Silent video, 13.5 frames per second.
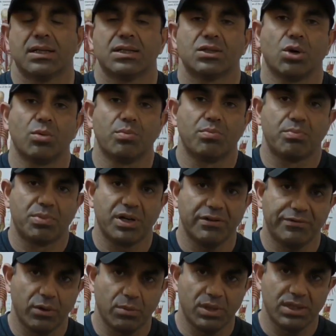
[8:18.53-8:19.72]
So
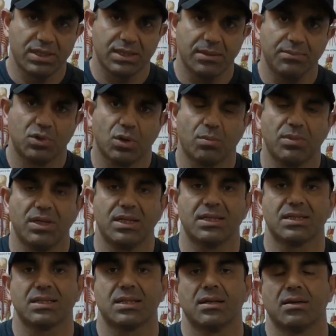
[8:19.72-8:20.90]
piriformis symptom
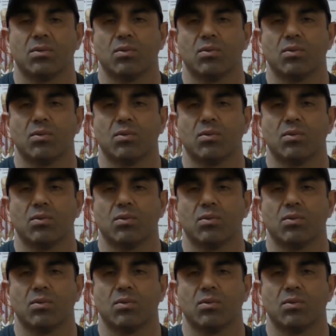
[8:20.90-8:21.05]
is